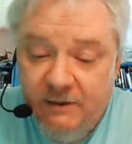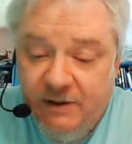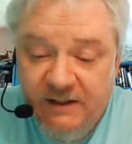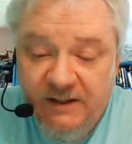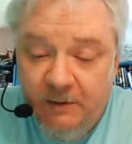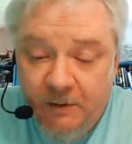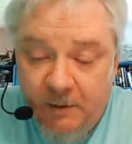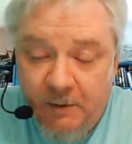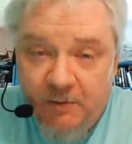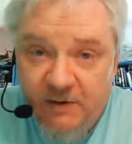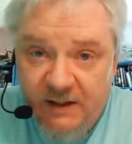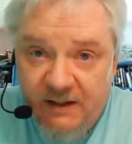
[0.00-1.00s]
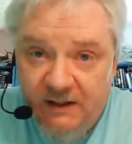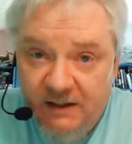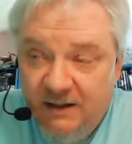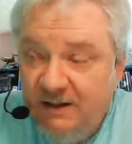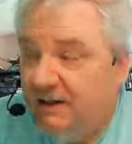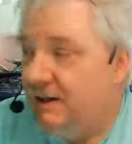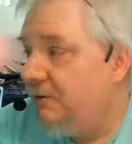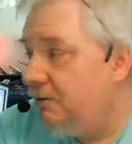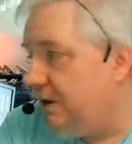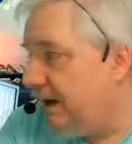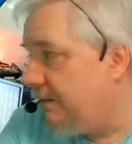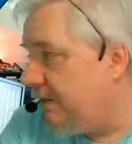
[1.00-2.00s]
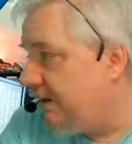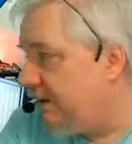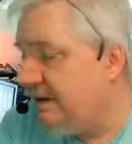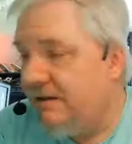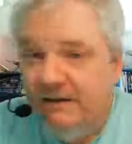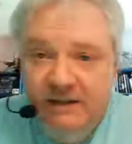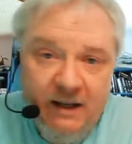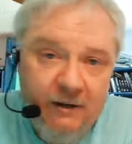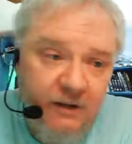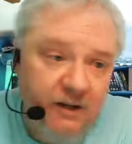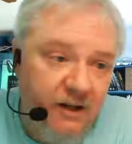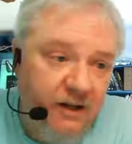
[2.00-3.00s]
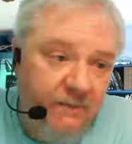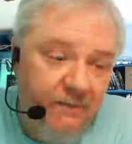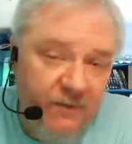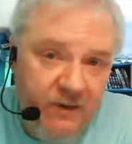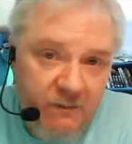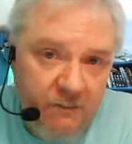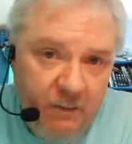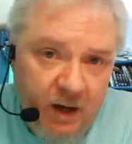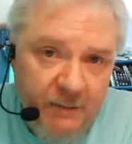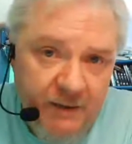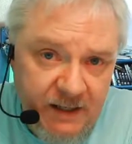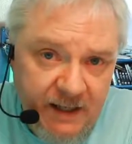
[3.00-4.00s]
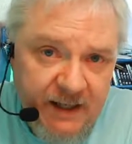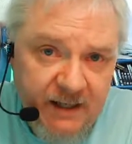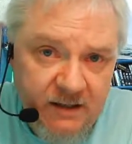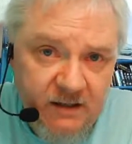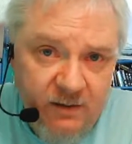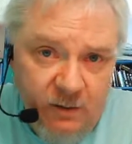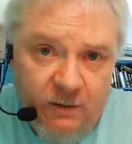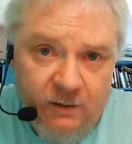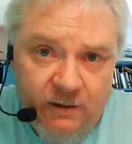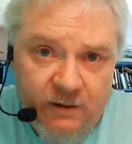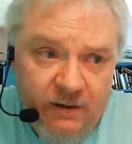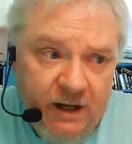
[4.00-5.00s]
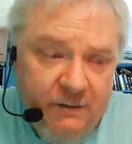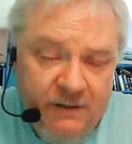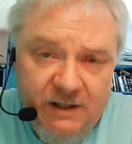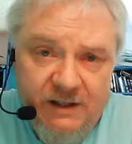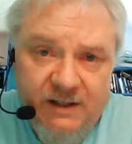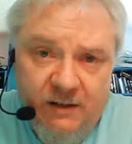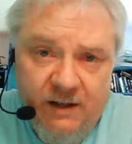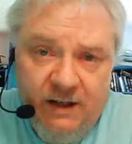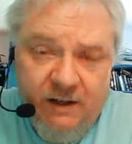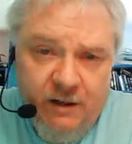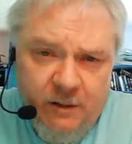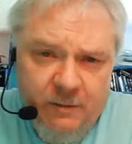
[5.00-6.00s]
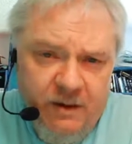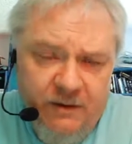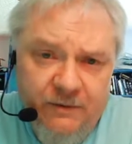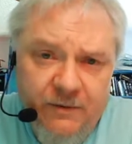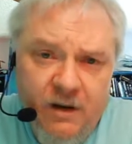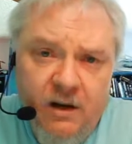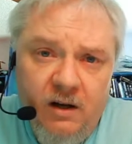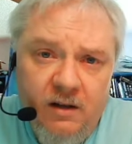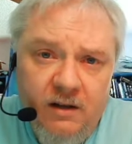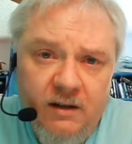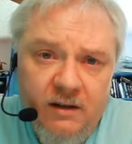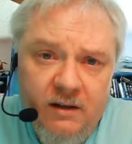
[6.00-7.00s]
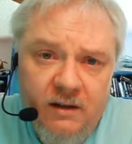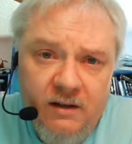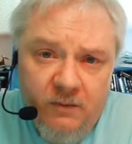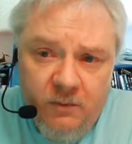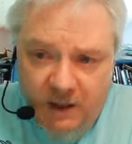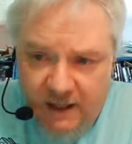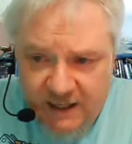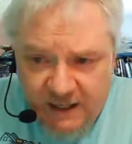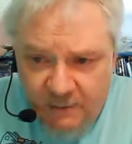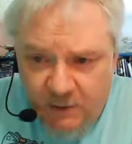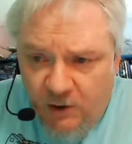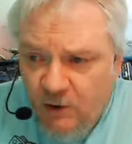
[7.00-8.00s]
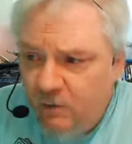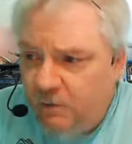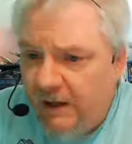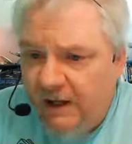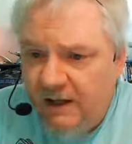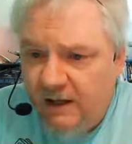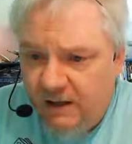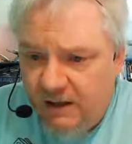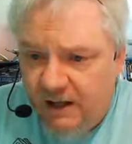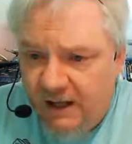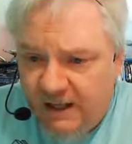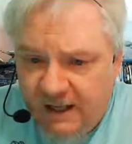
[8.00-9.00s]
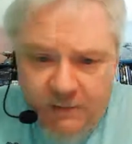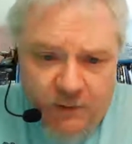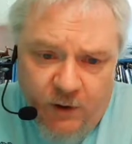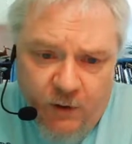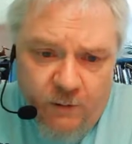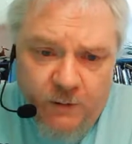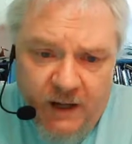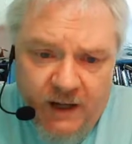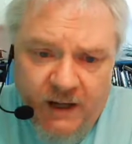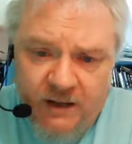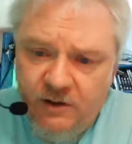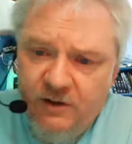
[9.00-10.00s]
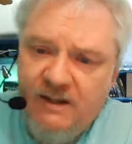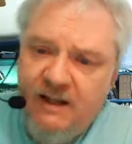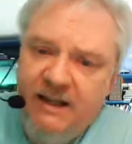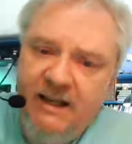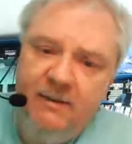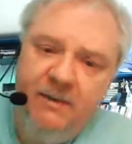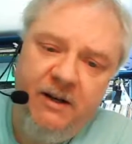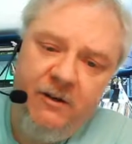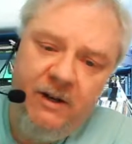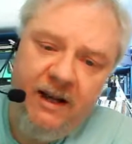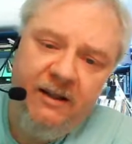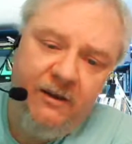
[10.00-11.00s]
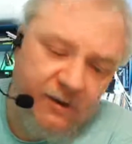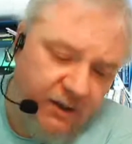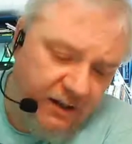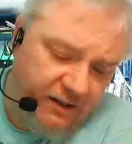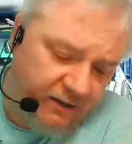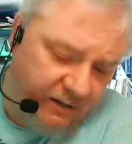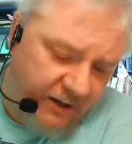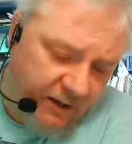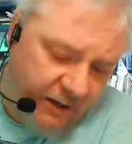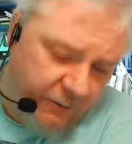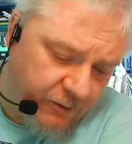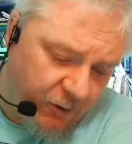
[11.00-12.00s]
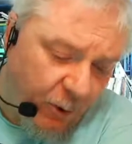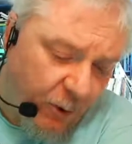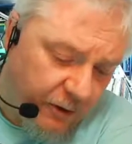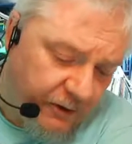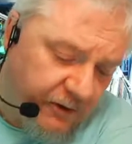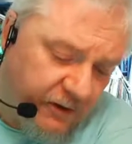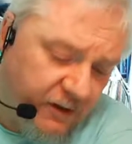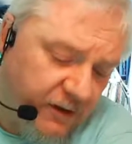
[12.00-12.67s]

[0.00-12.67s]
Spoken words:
she still remembers this. When I had my tonsils out, Mom and Dad told her I was going to sound like Kermit the Frog when I came home. And I came home, and just like anybody who had had their tonsils out, I was hoarse.